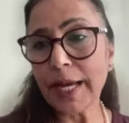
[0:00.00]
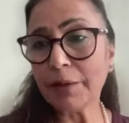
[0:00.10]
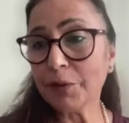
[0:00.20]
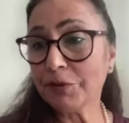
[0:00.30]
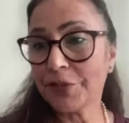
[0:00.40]

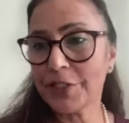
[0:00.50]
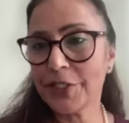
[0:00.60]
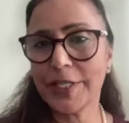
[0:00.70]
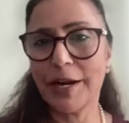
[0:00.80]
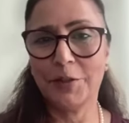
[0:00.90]
I will first
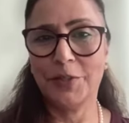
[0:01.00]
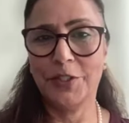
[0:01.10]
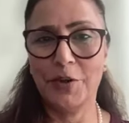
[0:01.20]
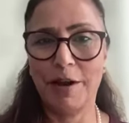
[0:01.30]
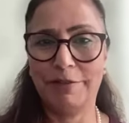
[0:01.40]
start with
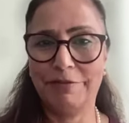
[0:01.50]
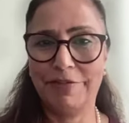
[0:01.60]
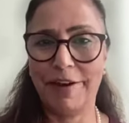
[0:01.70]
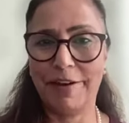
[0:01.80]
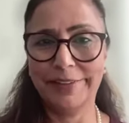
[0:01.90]
Yuan
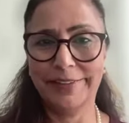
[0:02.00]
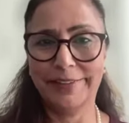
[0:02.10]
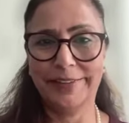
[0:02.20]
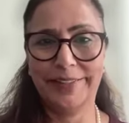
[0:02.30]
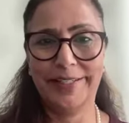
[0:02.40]
Fang.
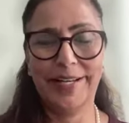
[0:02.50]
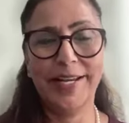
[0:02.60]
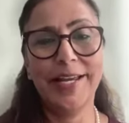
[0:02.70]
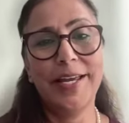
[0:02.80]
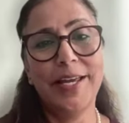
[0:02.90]

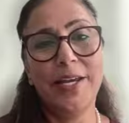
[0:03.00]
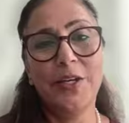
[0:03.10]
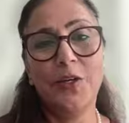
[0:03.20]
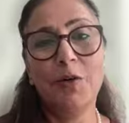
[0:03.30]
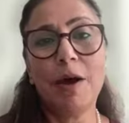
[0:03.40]

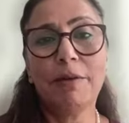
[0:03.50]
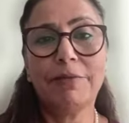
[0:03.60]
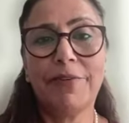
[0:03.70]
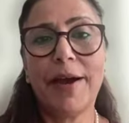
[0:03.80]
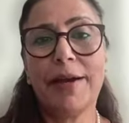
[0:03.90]
Yuan
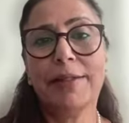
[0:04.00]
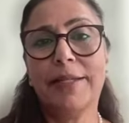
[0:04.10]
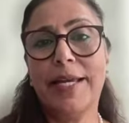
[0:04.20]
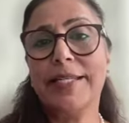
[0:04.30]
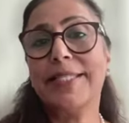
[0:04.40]

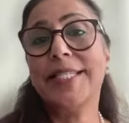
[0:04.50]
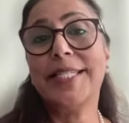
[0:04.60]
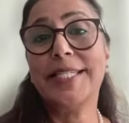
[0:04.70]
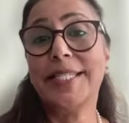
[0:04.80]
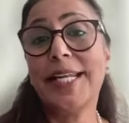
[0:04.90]
Fang is a
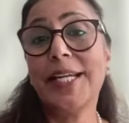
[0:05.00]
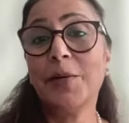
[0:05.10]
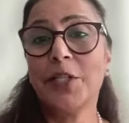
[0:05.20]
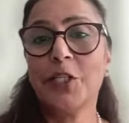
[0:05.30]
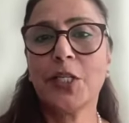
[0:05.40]

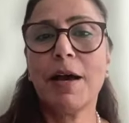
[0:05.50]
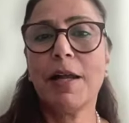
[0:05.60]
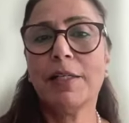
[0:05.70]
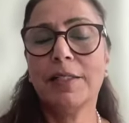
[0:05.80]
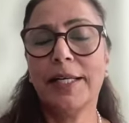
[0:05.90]
distinguished
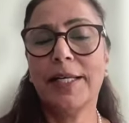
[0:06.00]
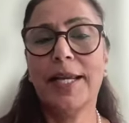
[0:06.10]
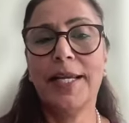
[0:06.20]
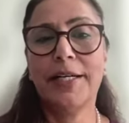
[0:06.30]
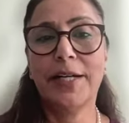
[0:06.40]
scholar in
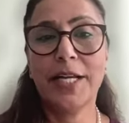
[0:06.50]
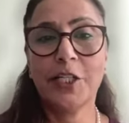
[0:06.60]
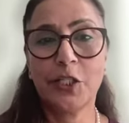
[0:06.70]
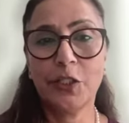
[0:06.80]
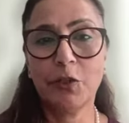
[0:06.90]

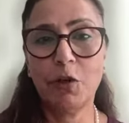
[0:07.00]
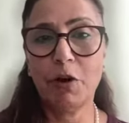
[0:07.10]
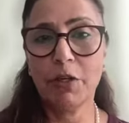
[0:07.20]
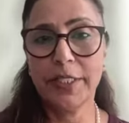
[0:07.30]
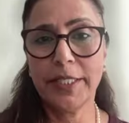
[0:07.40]
international
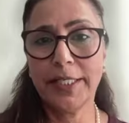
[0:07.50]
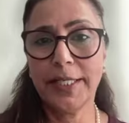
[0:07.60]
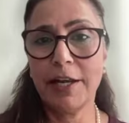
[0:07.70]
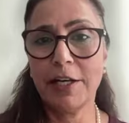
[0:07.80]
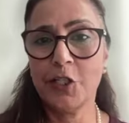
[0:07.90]
law,
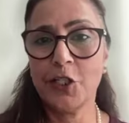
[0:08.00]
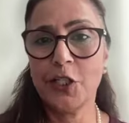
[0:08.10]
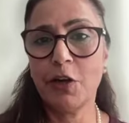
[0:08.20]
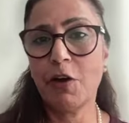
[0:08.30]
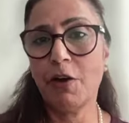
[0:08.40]
technology
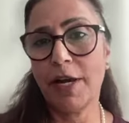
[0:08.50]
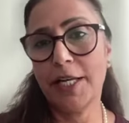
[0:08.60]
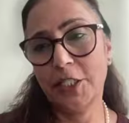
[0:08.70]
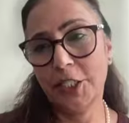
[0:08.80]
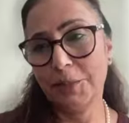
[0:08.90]
law,
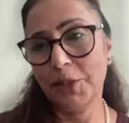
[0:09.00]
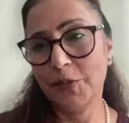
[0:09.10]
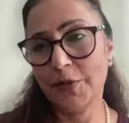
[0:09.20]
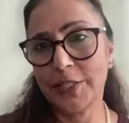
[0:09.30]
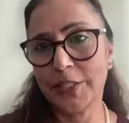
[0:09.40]
and
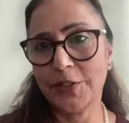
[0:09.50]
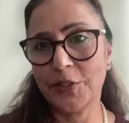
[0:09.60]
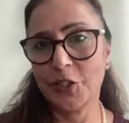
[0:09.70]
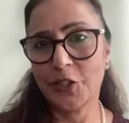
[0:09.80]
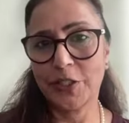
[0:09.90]
dispute
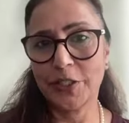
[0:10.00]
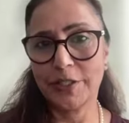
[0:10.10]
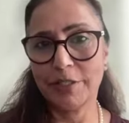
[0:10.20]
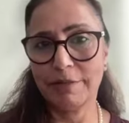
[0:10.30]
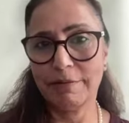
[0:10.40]
resolution.